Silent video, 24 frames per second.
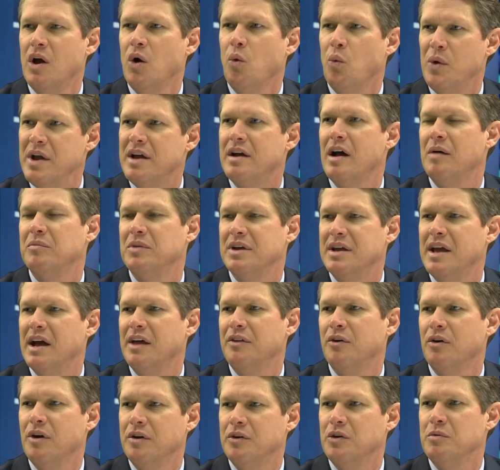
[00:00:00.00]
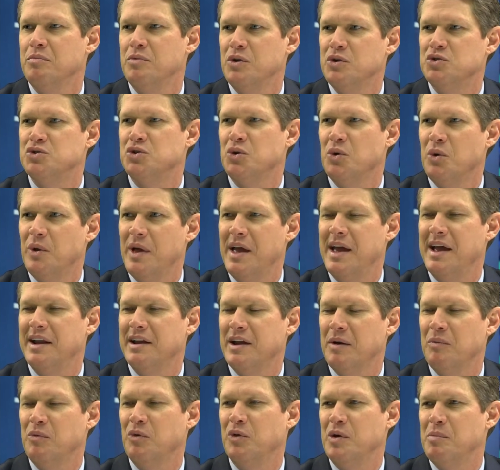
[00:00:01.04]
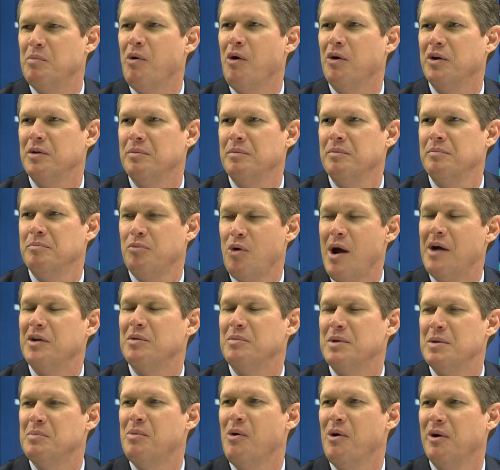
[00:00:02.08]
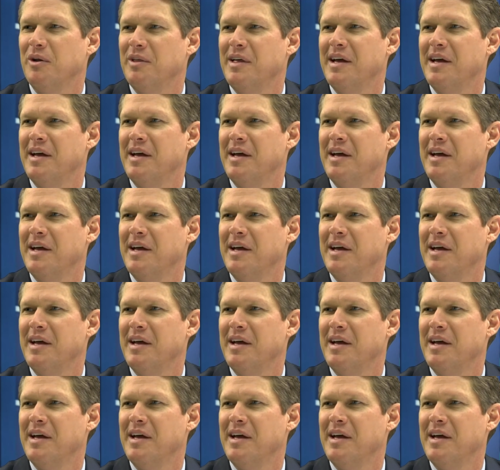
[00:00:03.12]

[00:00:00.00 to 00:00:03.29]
we come together under mutual aid, and I'm really proud to be a part of